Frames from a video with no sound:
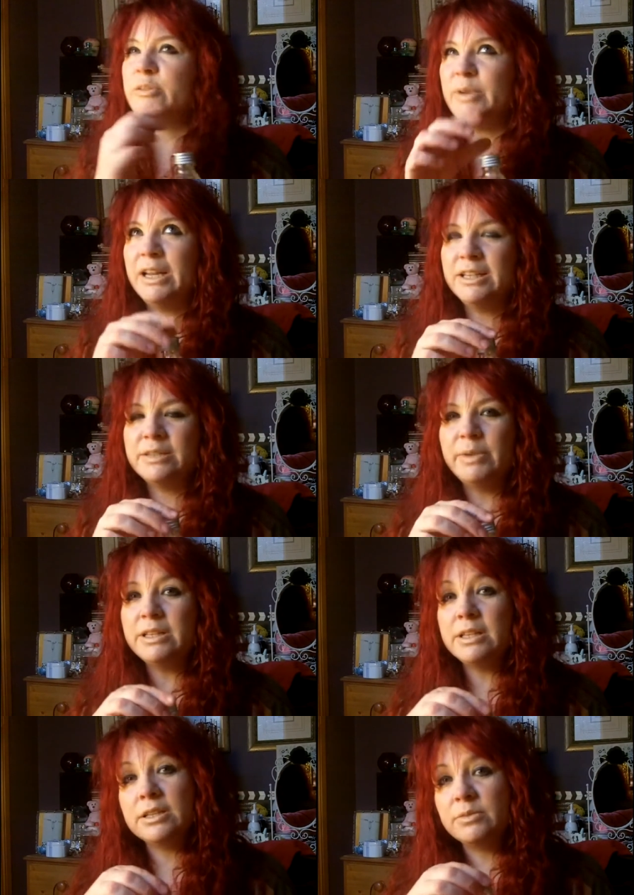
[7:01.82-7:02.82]
smell. It
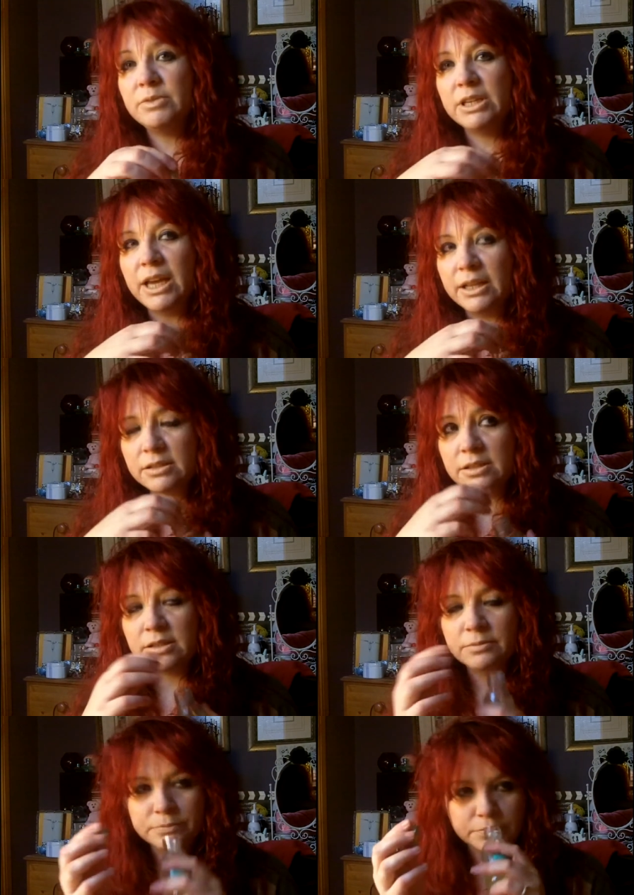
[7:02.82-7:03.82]
smells like something
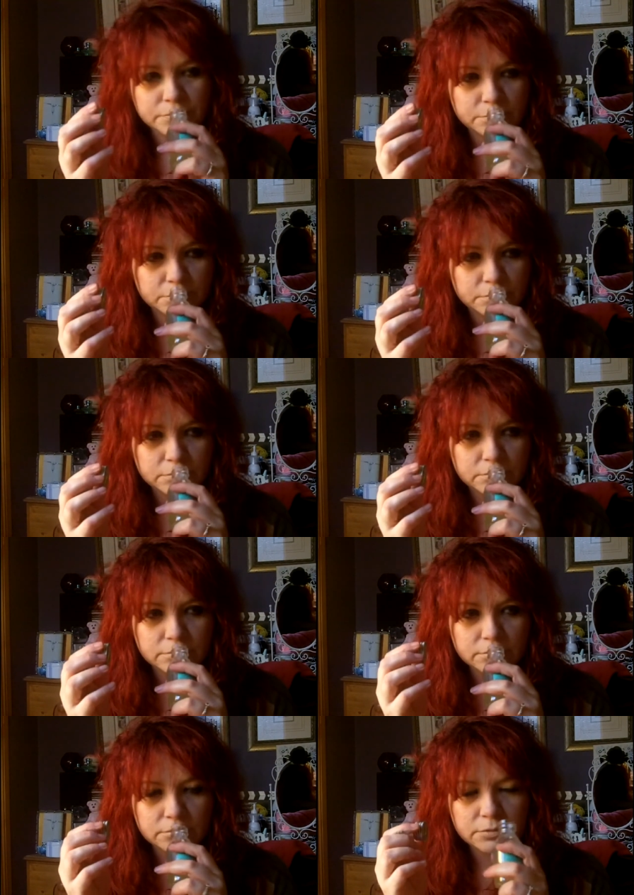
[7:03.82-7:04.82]
else.
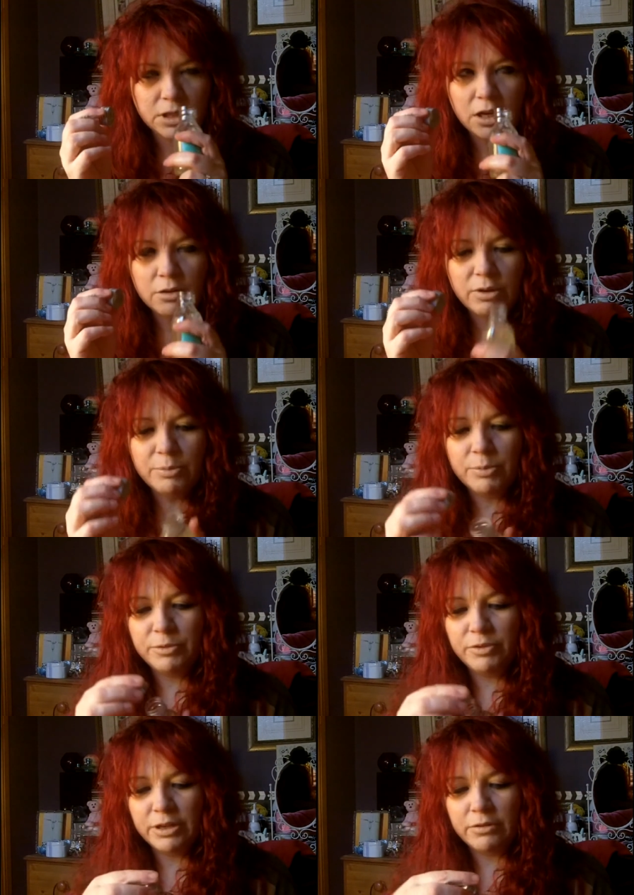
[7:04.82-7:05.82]
Can't quite put my
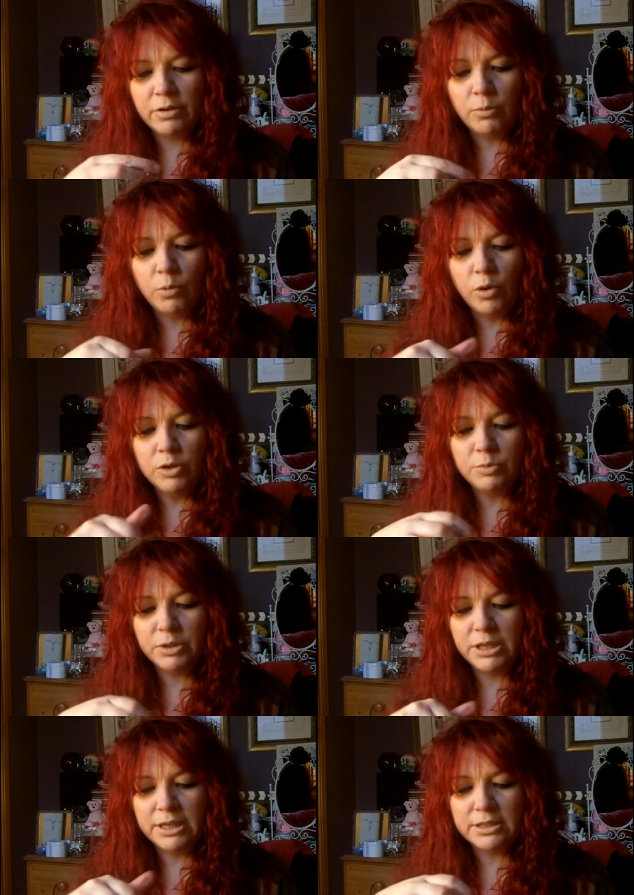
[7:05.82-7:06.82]
finger on what,
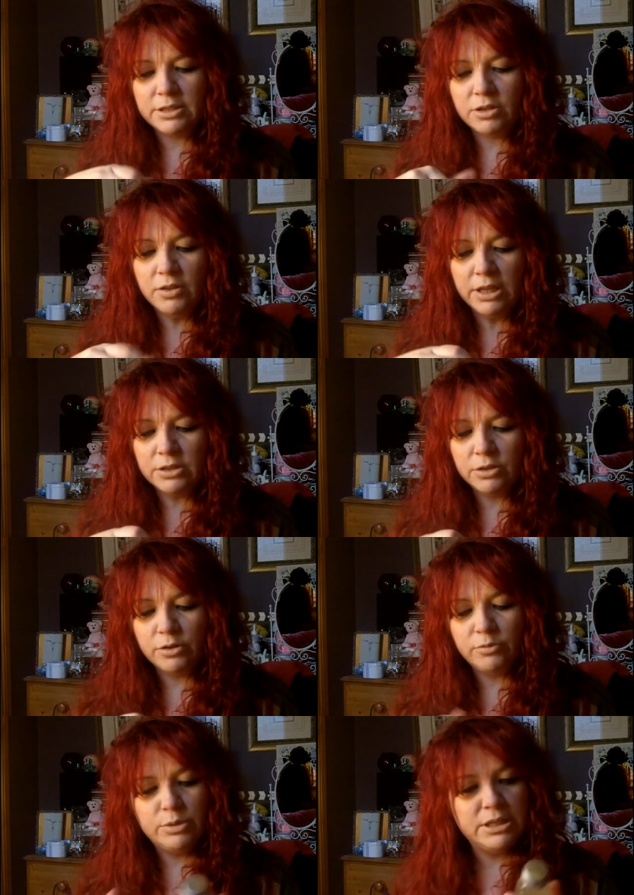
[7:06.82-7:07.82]
but yes, it's got that sort
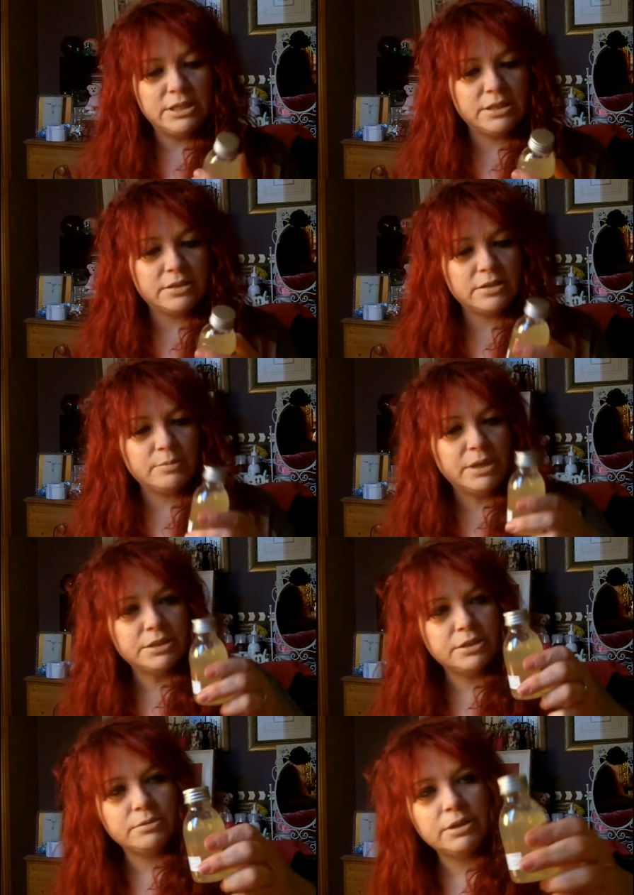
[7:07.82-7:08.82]
of medicinal smell
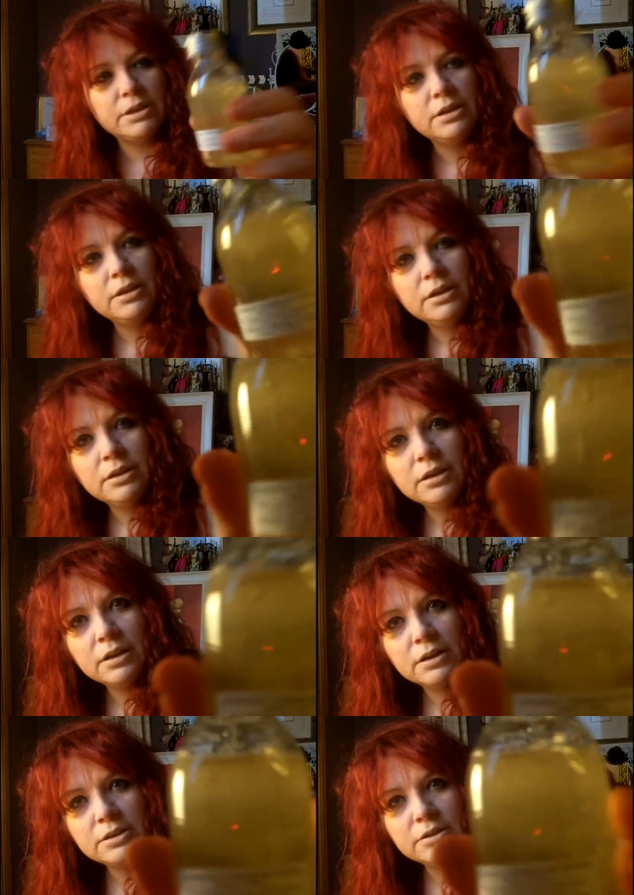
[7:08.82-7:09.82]
to it.
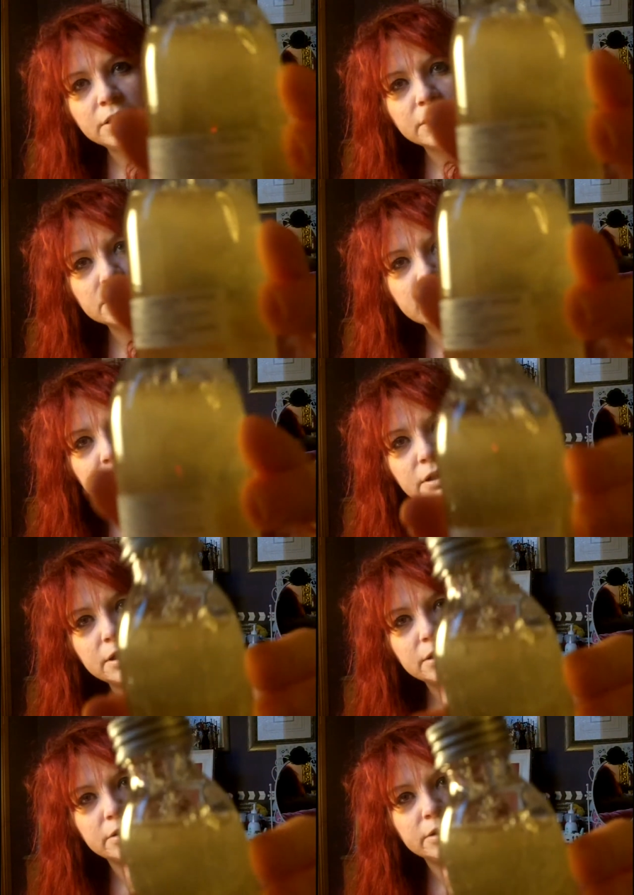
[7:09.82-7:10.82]
And I do think it's quite a
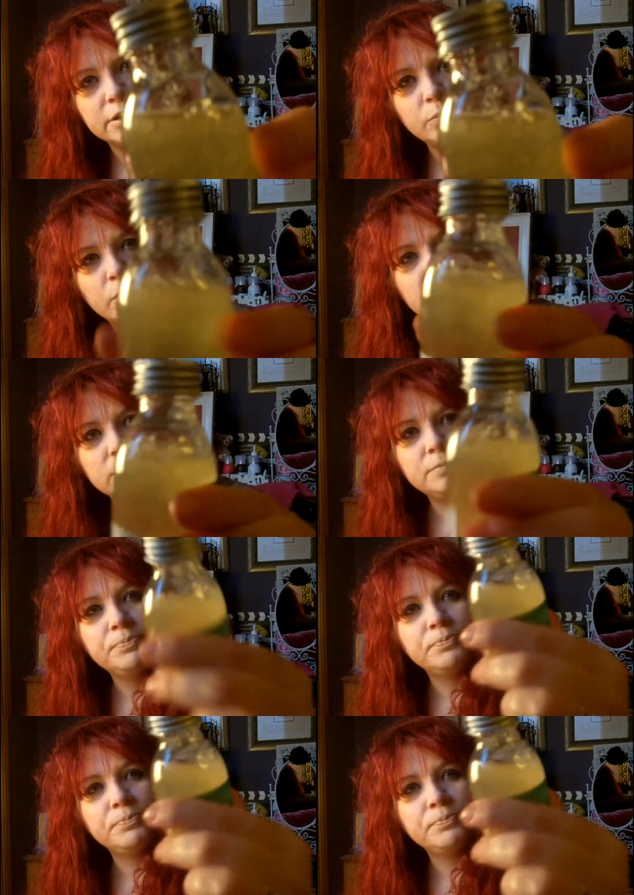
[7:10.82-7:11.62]
nice looking little bottle.